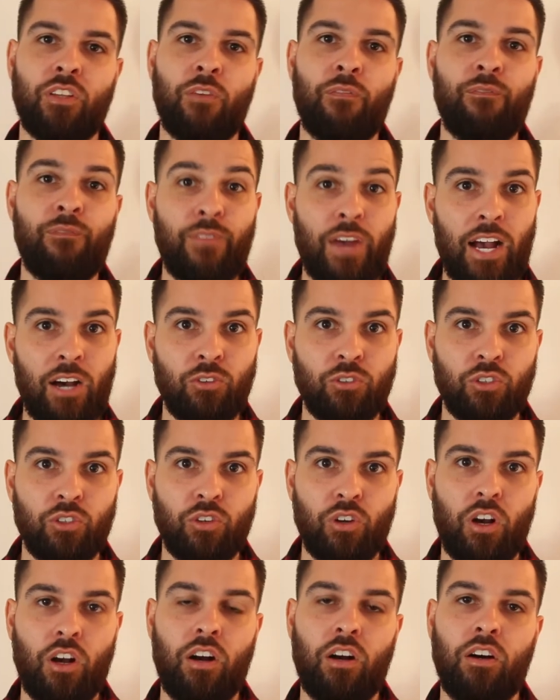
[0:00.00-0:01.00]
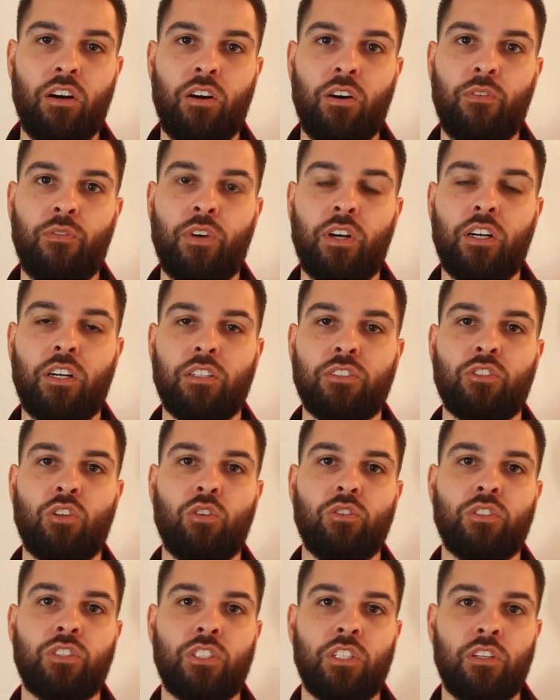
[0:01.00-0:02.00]
the founder of
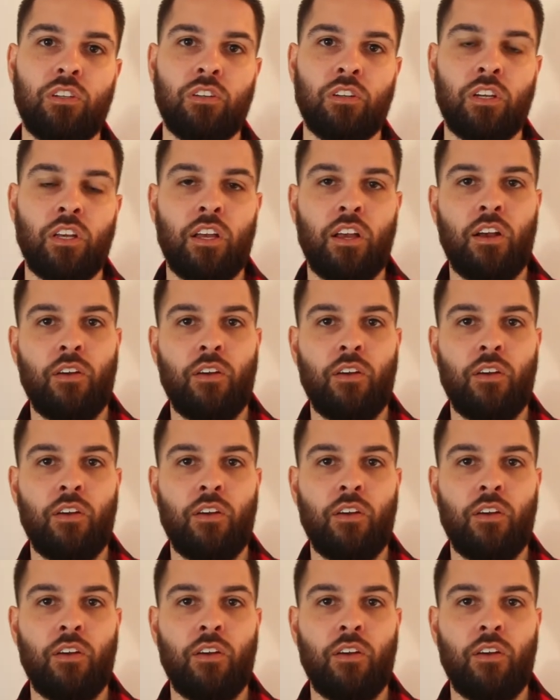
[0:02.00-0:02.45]
Salt and Cedar,